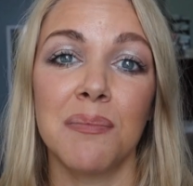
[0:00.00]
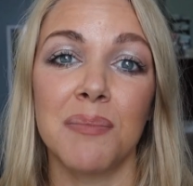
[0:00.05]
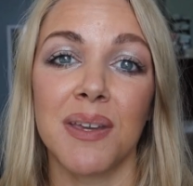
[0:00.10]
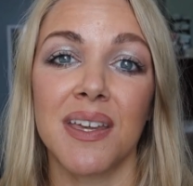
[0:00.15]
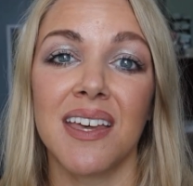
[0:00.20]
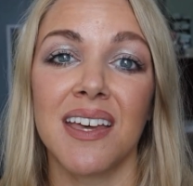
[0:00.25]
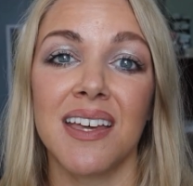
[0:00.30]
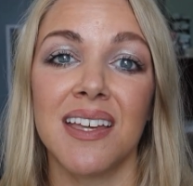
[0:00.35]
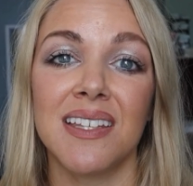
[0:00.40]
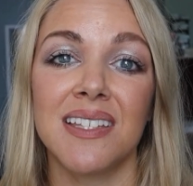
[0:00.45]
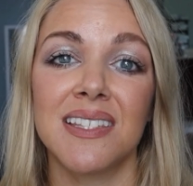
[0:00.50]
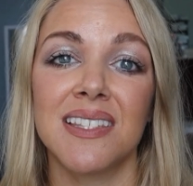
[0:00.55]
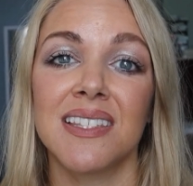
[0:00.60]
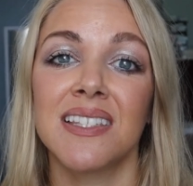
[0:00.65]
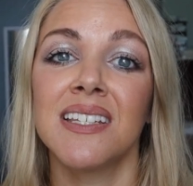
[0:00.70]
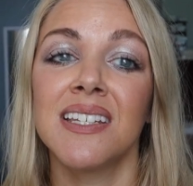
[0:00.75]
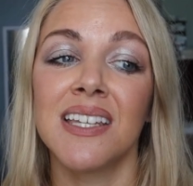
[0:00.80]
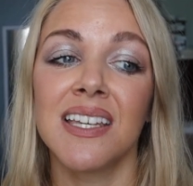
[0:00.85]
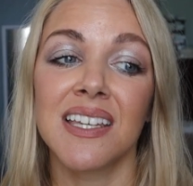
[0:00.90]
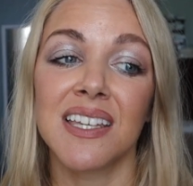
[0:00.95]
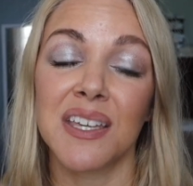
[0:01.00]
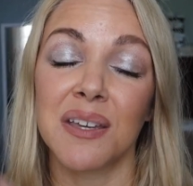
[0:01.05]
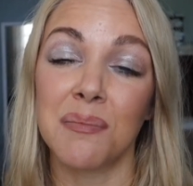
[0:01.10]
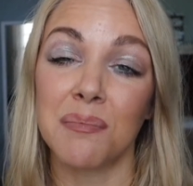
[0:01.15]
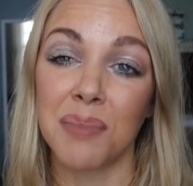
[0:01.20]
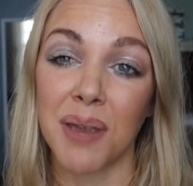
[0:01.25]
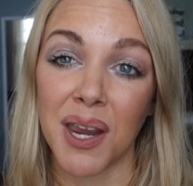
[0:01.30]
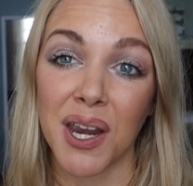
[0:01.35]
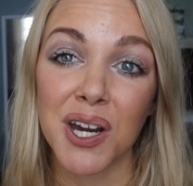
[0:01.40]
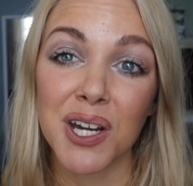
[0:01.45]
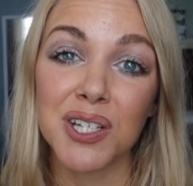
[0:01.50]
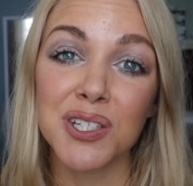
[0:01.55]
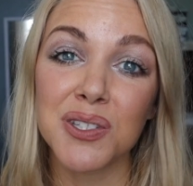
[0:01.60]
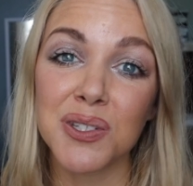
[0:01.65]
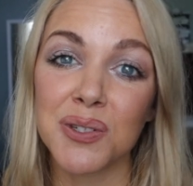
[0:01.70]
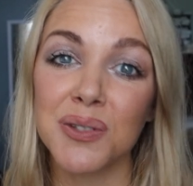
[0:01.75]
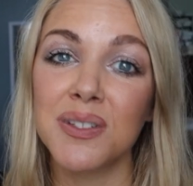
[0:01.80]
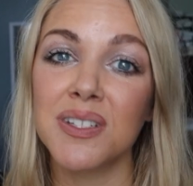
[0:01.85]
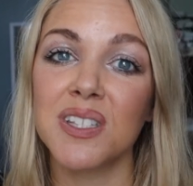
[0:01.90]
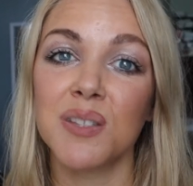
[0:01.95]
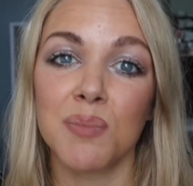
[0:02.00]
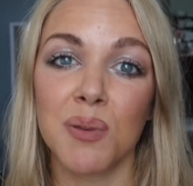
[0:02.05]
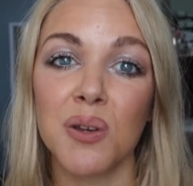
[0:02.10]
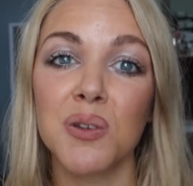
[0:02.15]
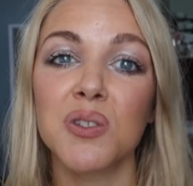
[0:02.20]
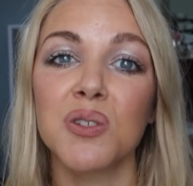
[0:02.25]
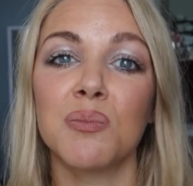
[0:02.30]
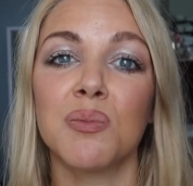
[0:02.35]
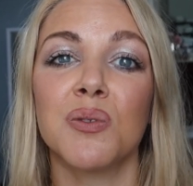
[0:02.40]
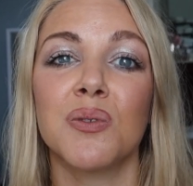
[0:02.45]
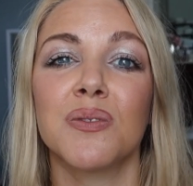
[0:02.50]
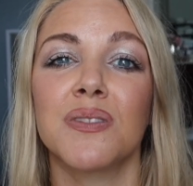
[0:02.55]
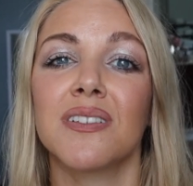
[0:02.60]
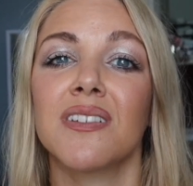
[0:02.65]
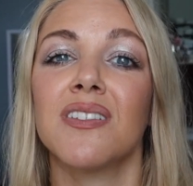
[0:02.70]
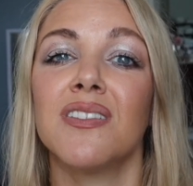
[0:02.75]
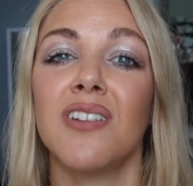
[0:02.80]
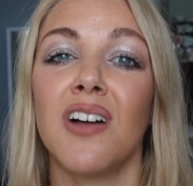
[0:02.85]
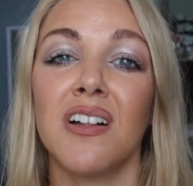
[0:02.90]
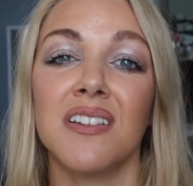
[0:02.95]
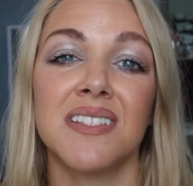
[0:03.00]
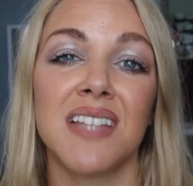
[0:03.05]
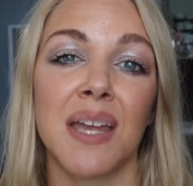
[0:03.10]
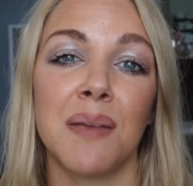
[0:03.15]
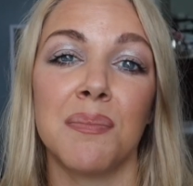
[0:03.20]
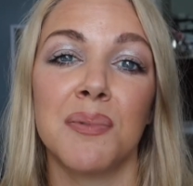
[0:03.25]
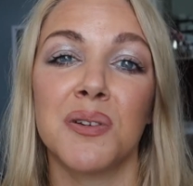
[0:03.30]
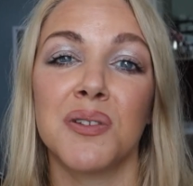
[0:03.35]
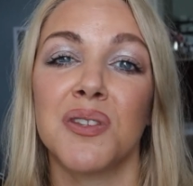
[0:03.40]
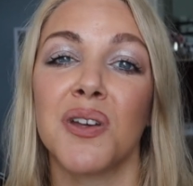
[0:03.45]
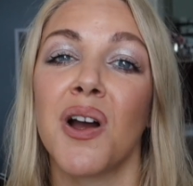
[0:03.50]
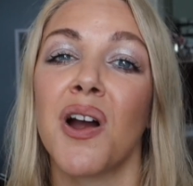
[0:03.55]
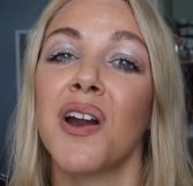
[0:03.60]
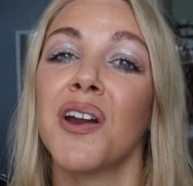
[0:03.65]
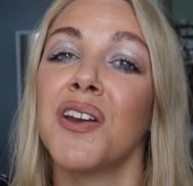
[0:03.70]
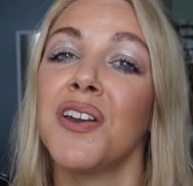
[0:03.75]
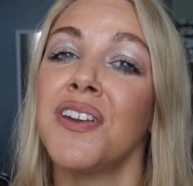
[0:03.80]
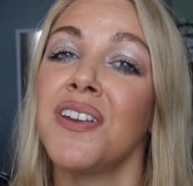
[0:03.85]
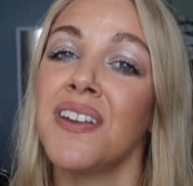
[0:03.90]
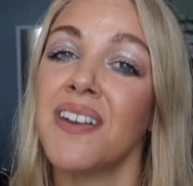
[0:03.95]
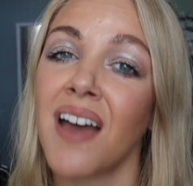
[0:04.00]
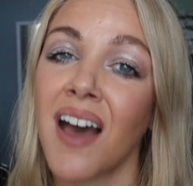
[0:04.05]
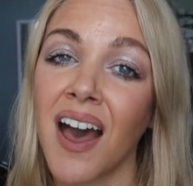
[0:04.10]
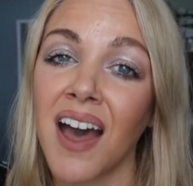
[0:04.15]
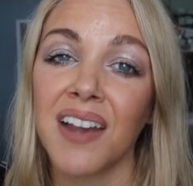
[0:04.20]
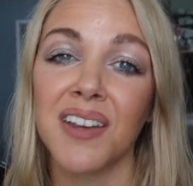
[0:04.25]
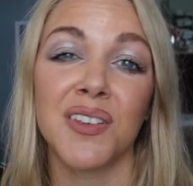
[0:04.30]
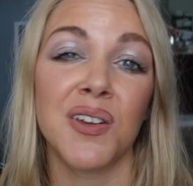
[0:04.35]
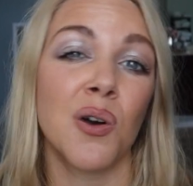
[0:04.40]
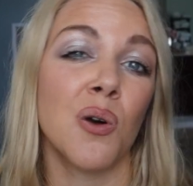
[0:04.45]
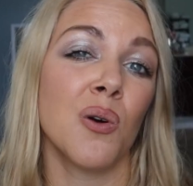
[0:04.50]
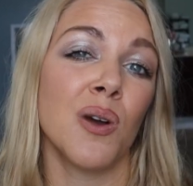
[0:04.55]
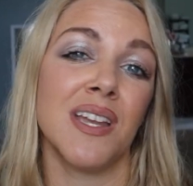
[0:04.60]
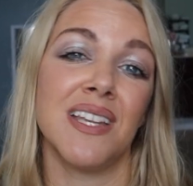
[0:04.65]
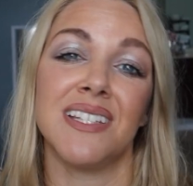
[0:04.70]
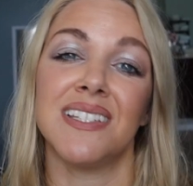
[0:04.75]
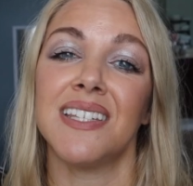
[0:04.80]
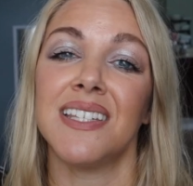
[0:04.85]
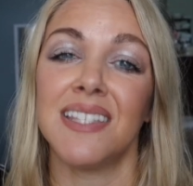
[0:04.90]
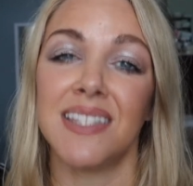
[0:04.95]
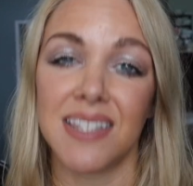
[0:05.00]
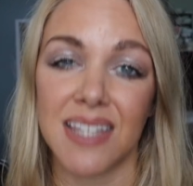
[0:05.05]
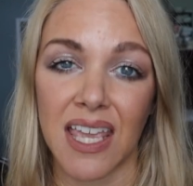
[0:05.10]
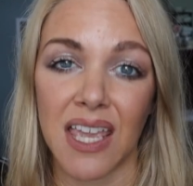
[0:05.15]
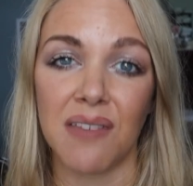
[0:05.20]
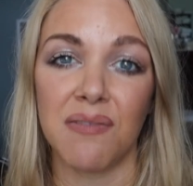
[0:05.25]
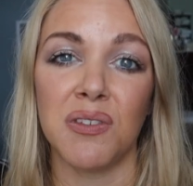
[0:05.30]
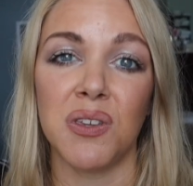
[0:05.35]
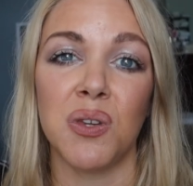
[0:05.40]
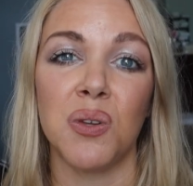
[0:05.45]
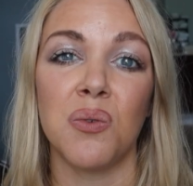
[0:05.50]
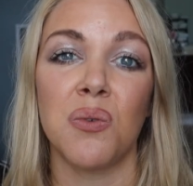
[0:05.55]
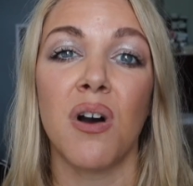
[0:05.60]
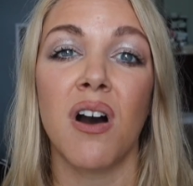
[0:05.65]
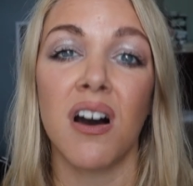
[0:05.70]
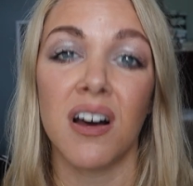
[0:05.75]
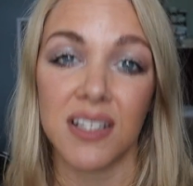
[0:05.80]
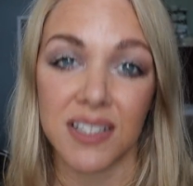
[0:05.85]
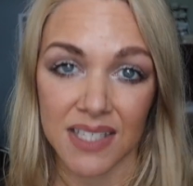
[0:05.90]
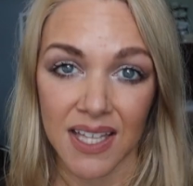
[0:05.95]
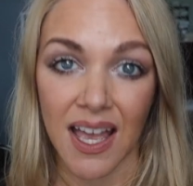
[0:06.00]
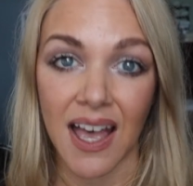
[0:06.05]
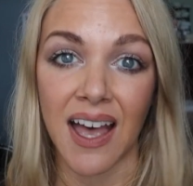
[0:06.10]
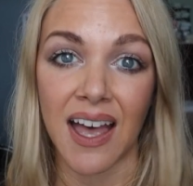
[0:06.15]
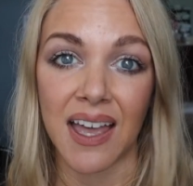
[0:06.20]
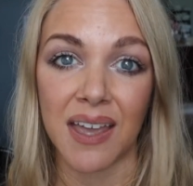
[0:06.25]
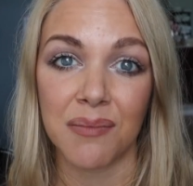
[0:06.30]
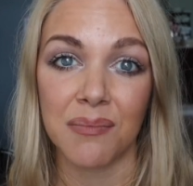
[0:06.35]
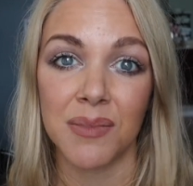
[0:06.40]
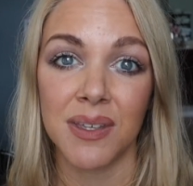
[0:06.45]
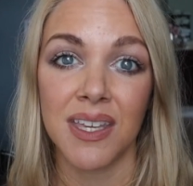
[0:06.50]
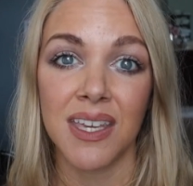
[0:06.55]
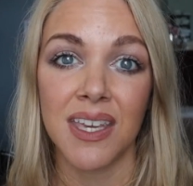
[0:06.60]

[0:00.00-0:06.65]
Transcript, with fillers: Because Compared to disposables, cloth diapers are not going to save you on time.